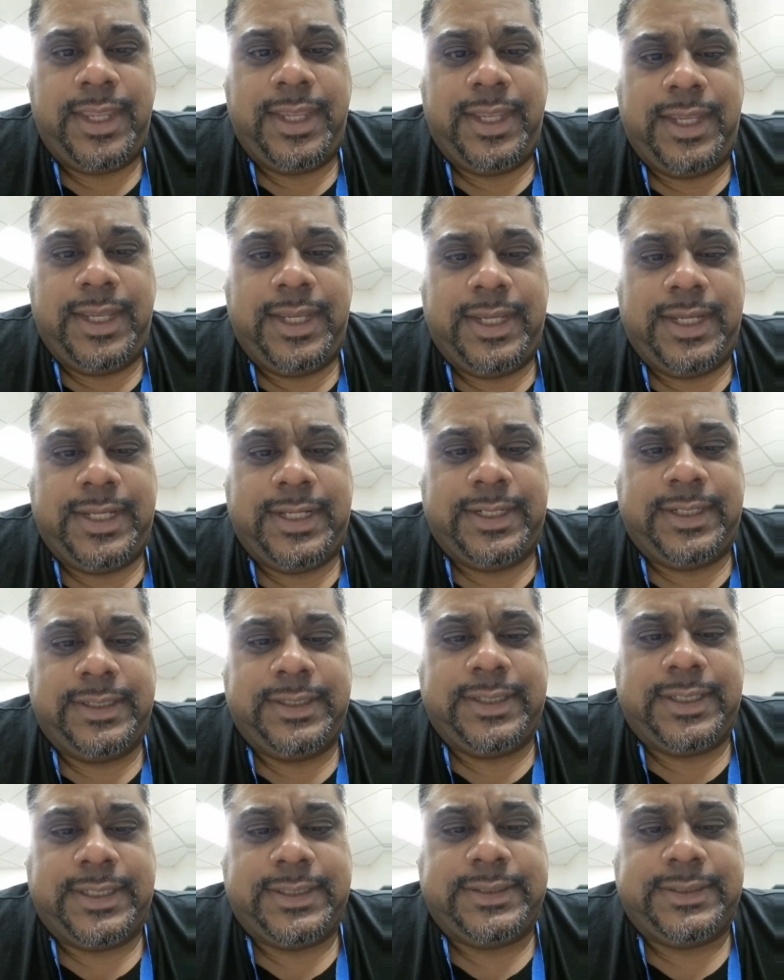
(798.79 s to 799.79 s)
And
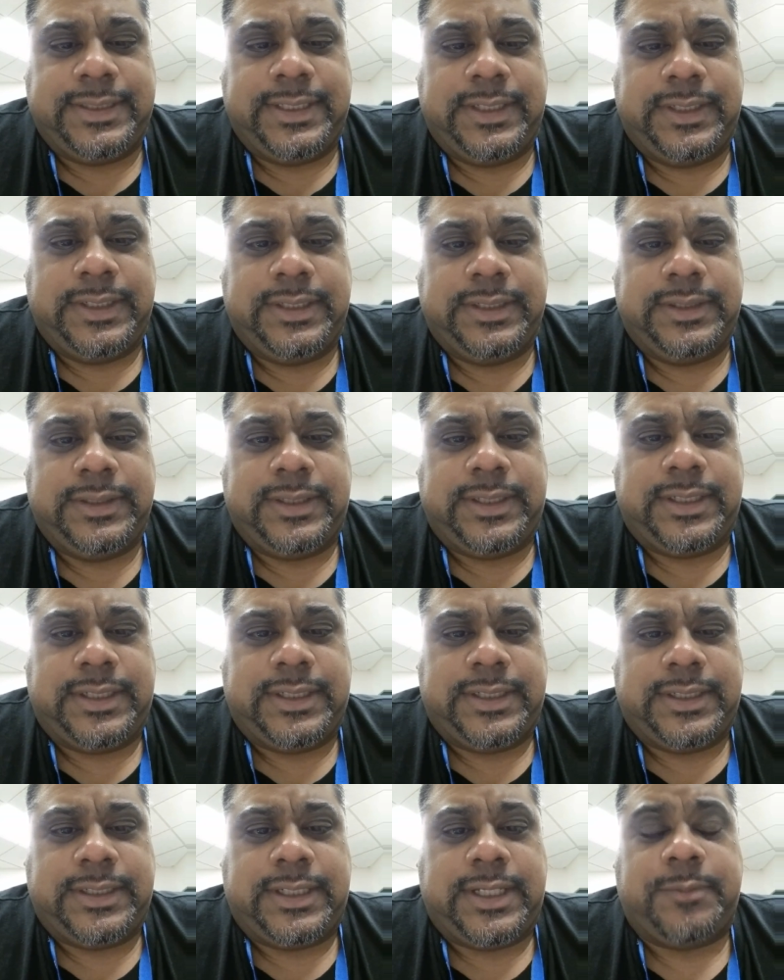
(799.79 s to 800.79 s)
I said,
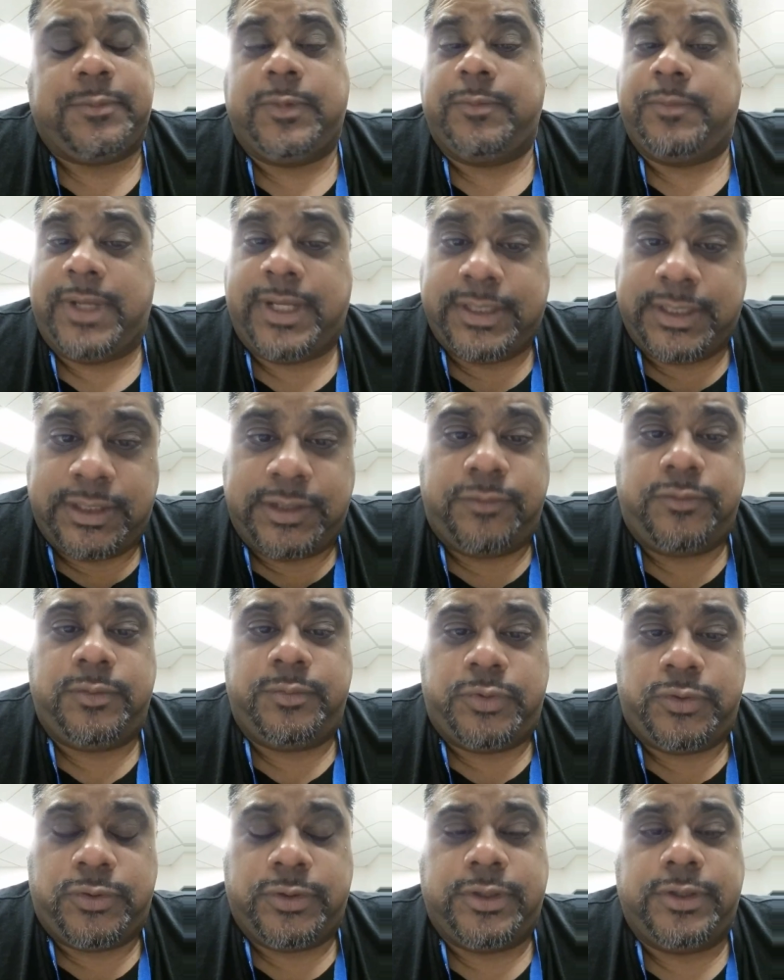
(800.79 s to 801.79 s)
I'm a mandated
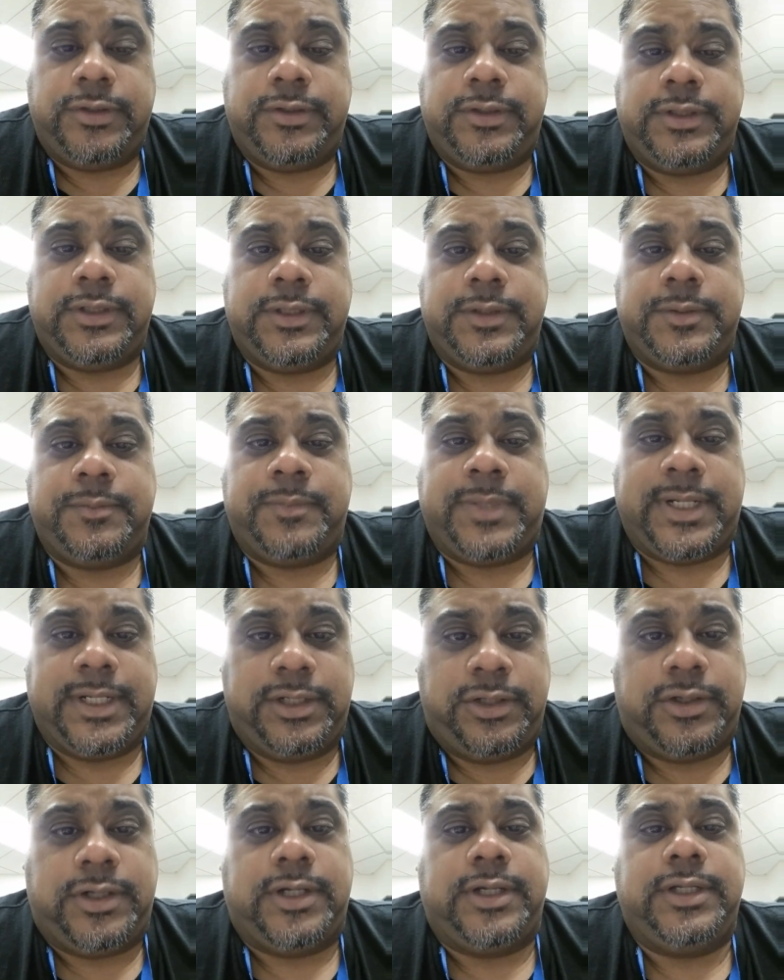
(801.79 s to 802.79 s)
reporter by
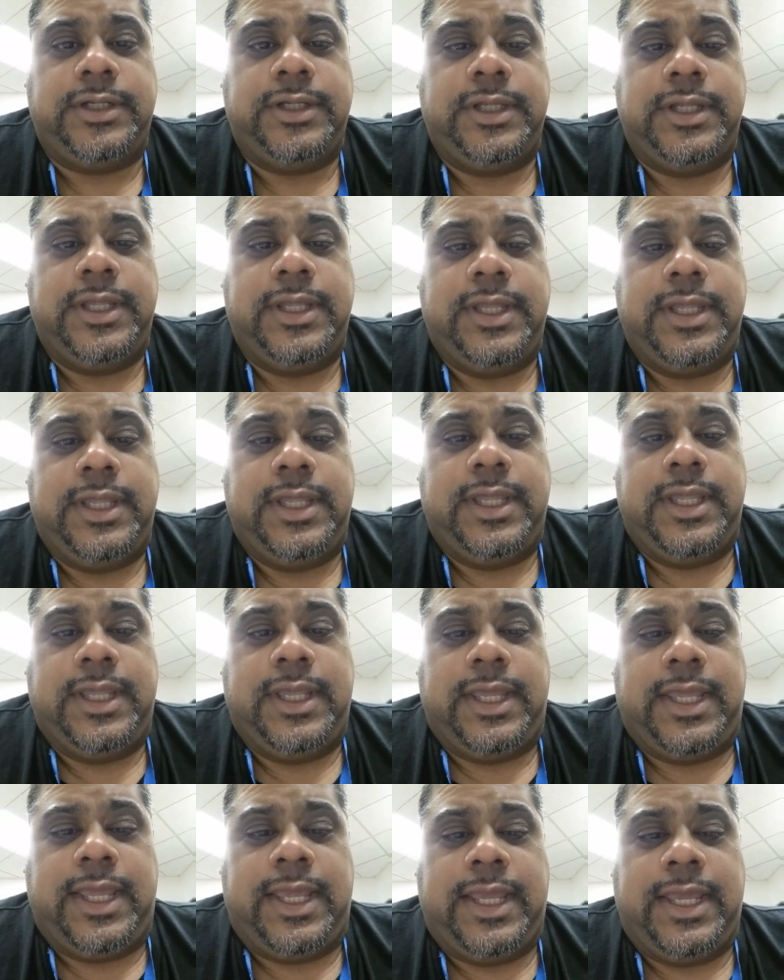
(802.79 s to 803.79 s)
law,
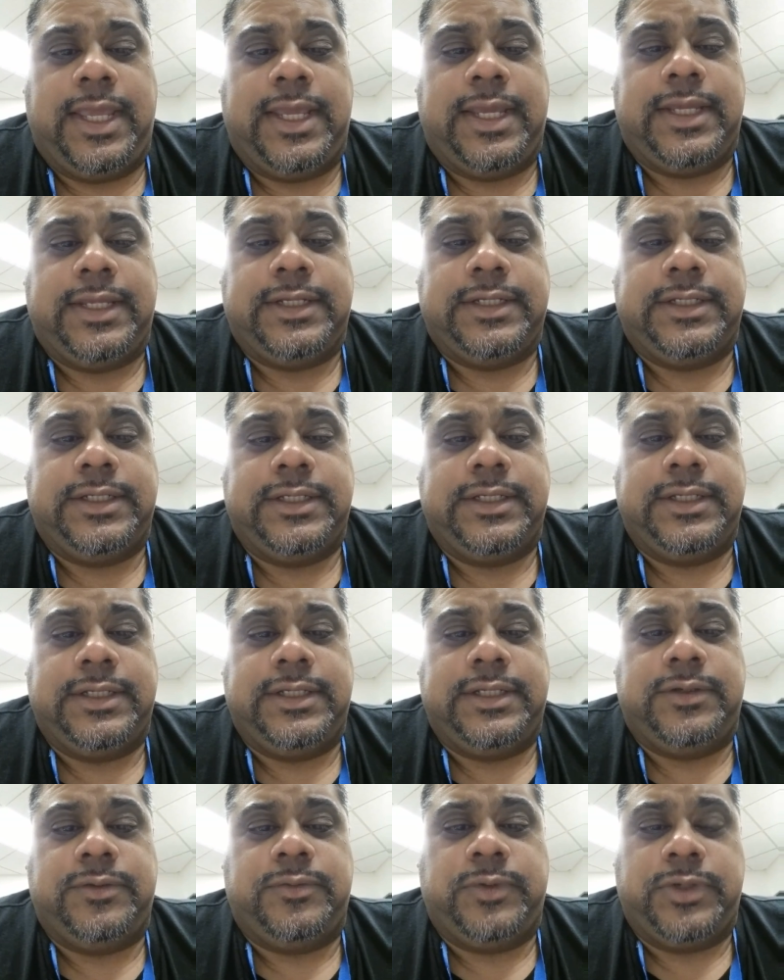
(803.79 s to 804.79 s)
and
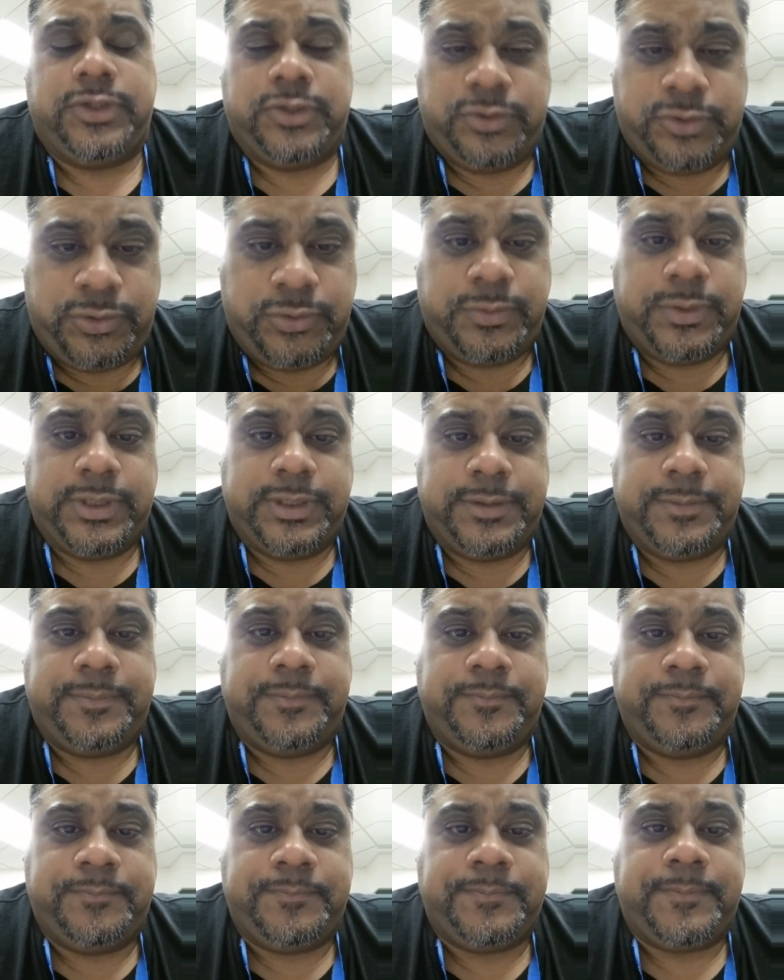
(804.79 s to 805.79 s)
what you're doing
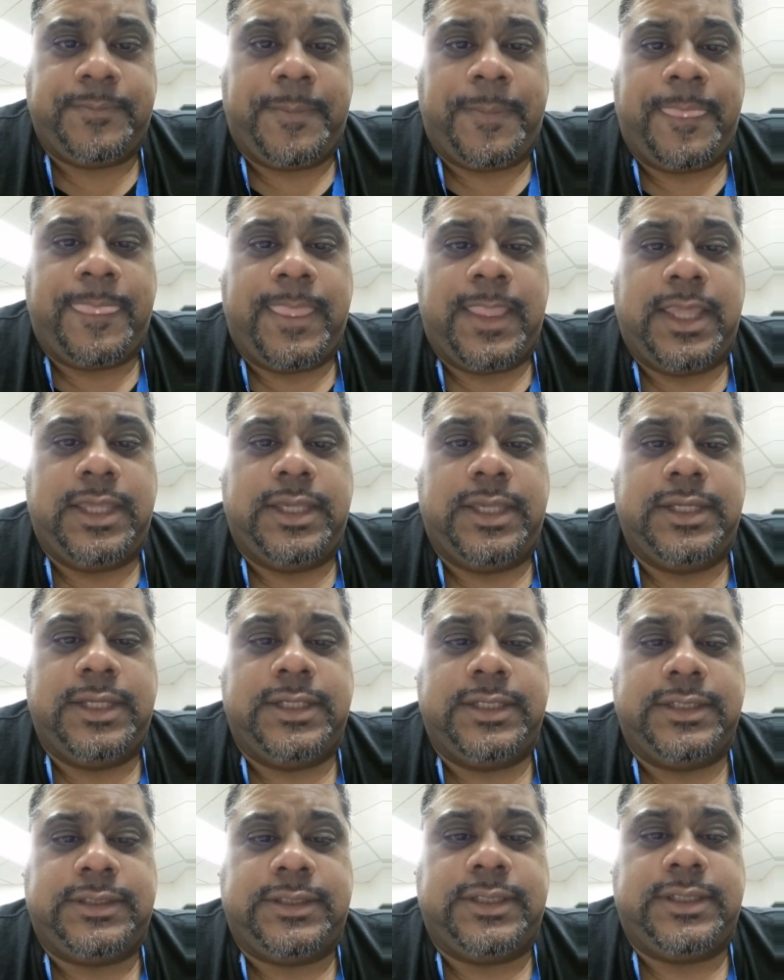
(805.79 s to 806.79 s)

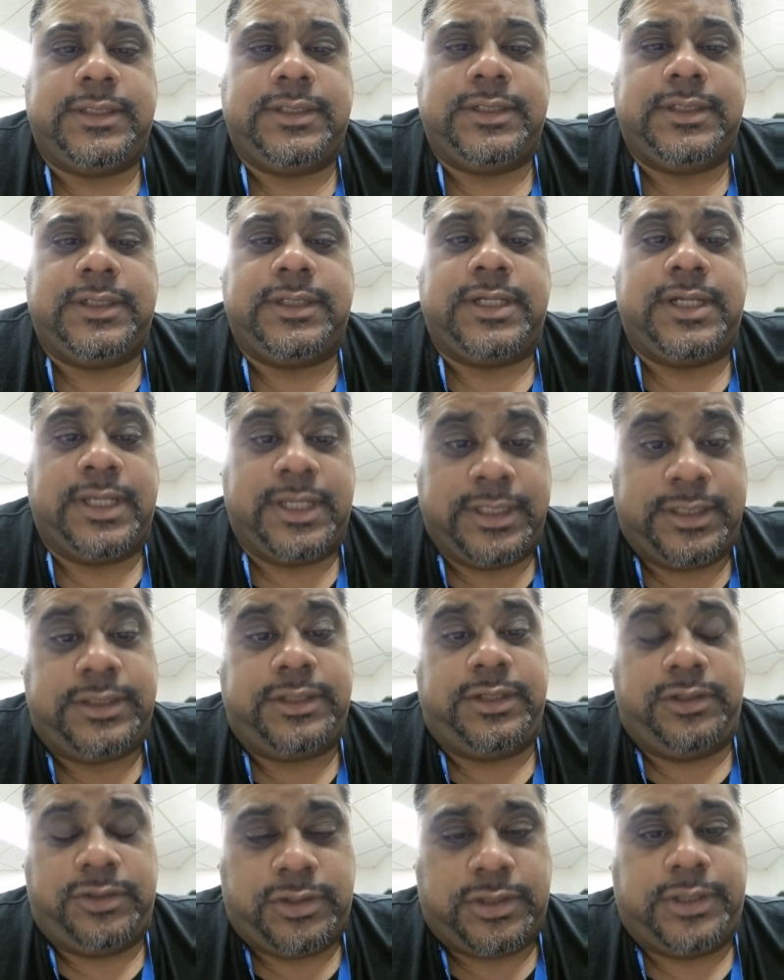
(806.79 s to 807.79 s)
is against the
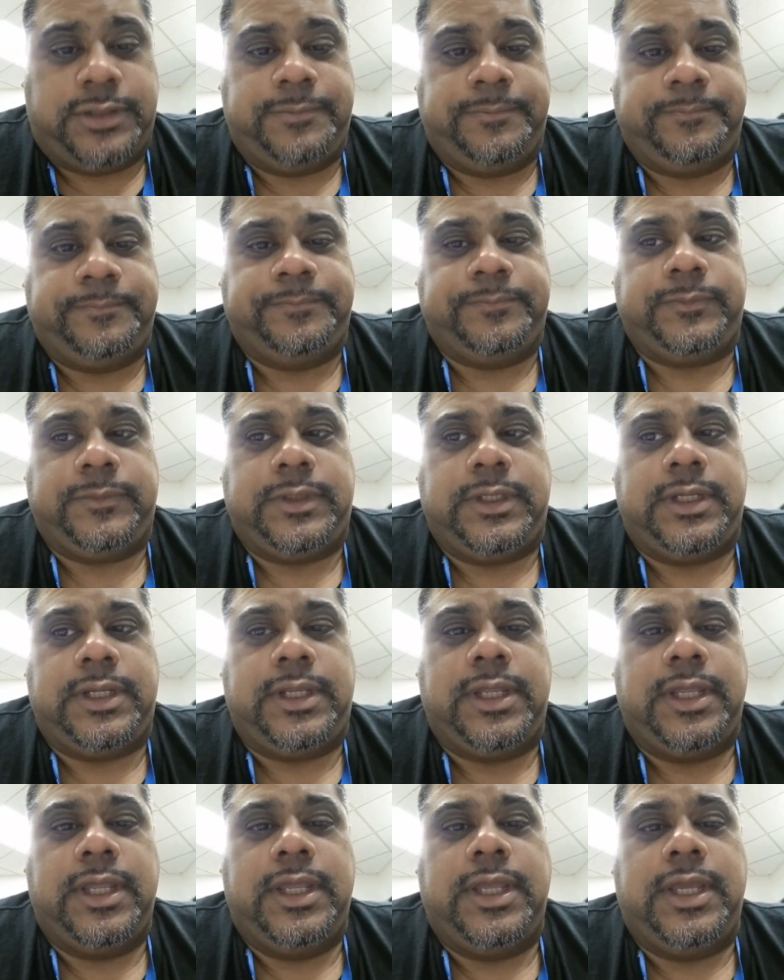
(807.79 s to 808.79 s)
law,
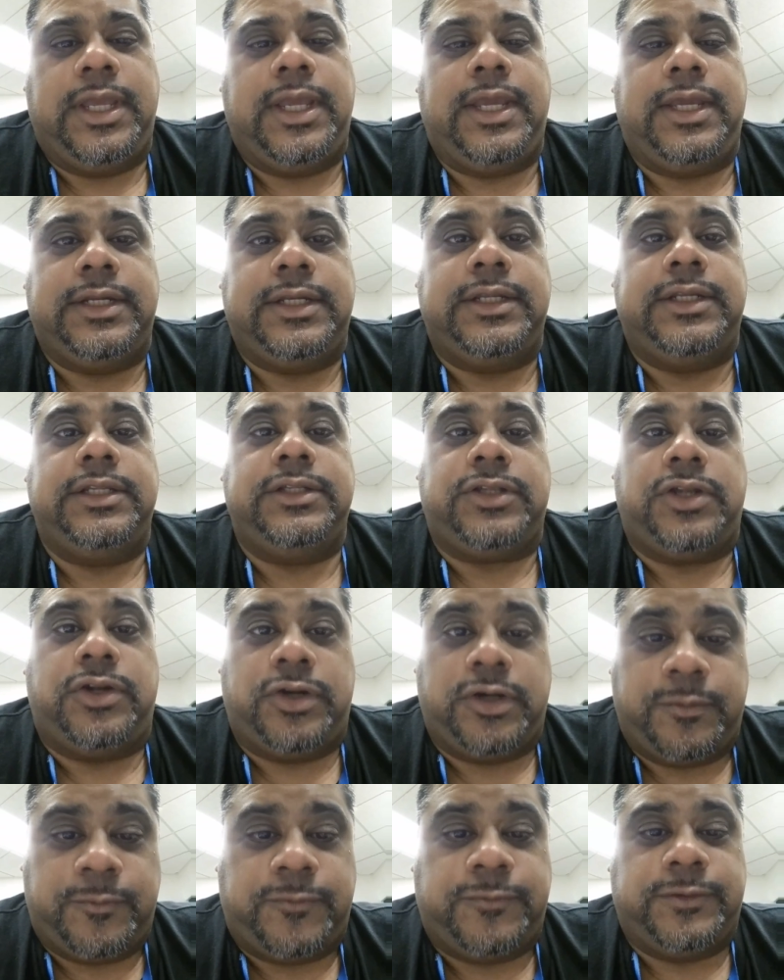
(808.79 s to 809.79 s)
and it is
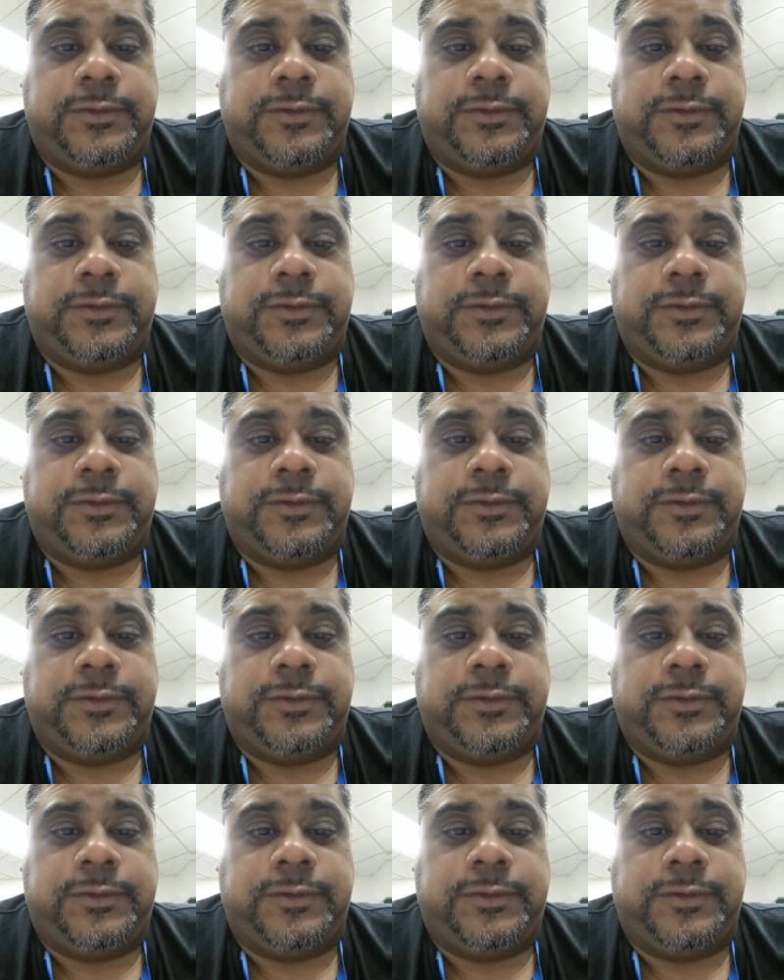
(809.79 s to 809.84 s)
harmful.